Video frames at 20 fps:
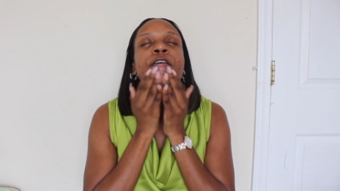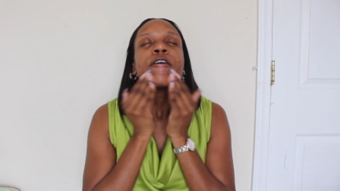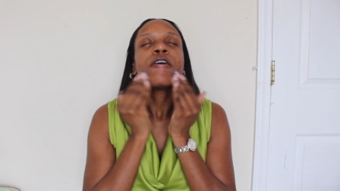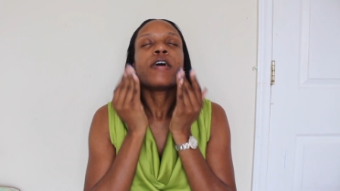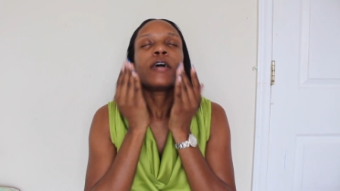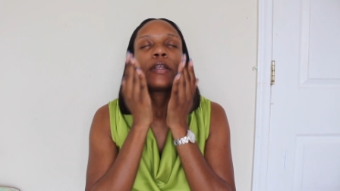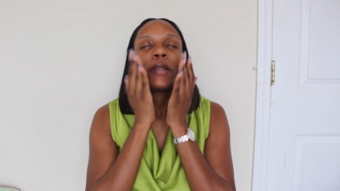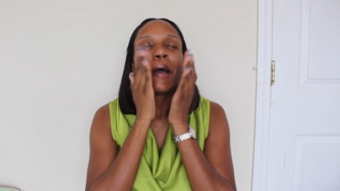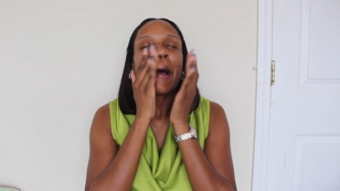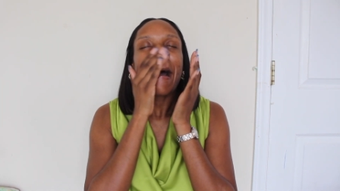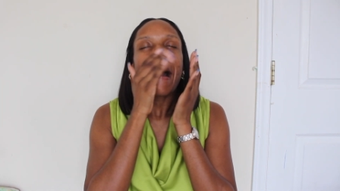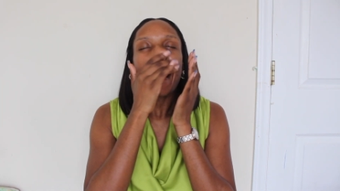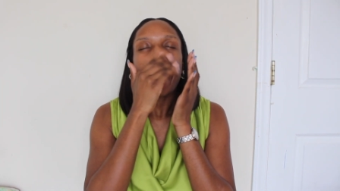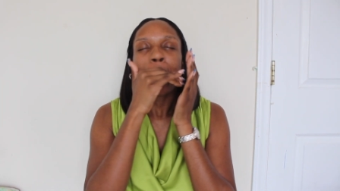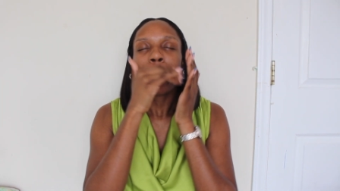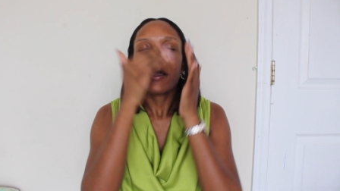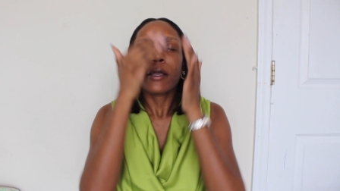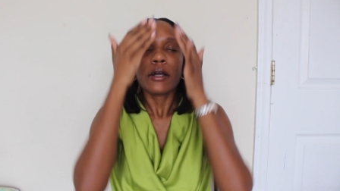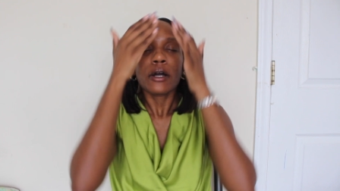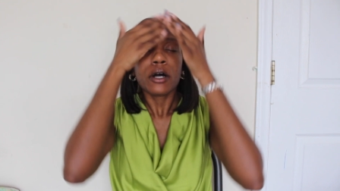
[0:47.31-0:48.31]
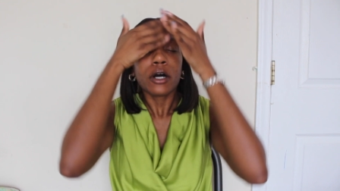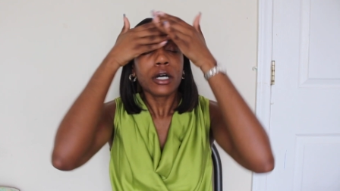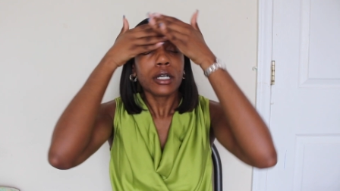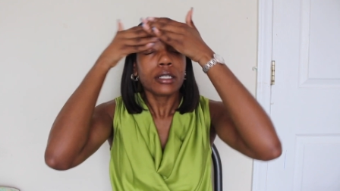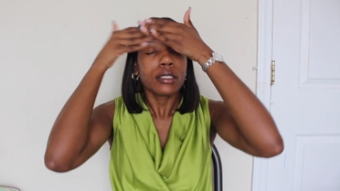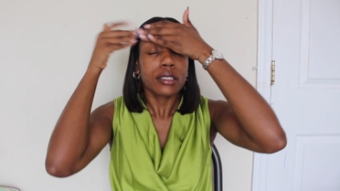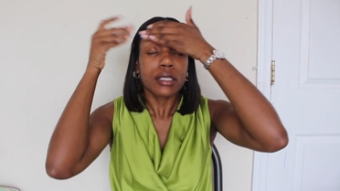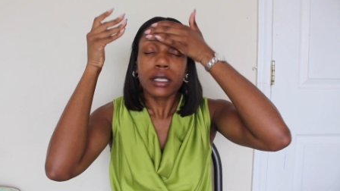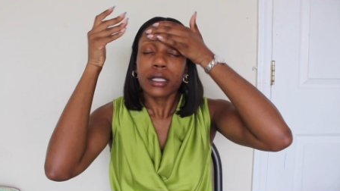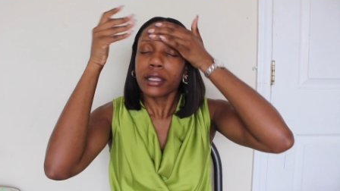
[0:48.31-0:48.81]
And I
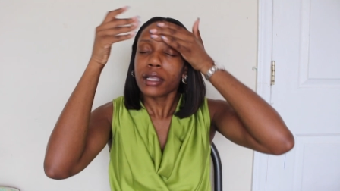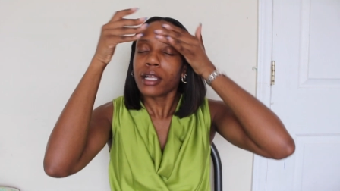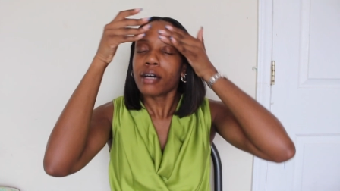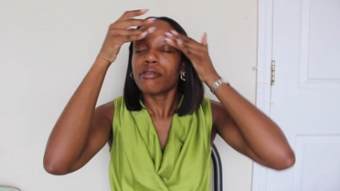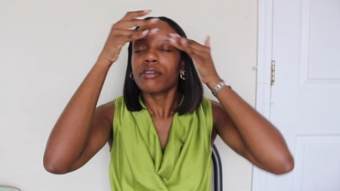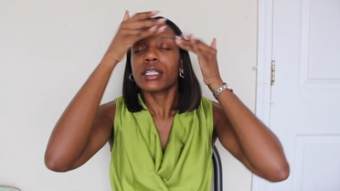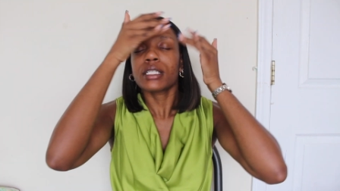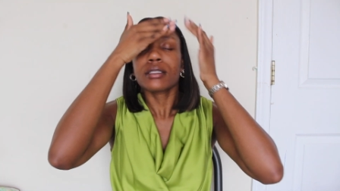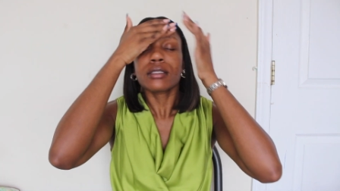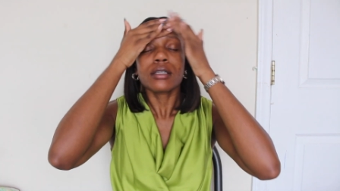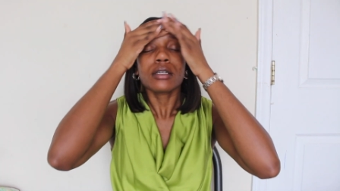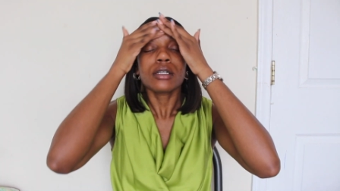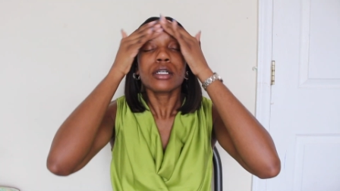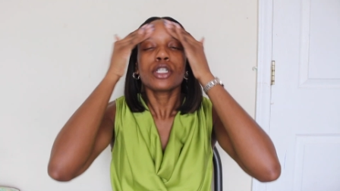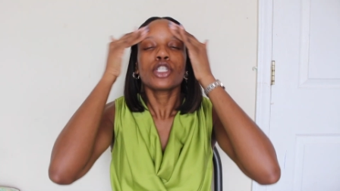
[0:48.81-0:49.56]
honestly love it.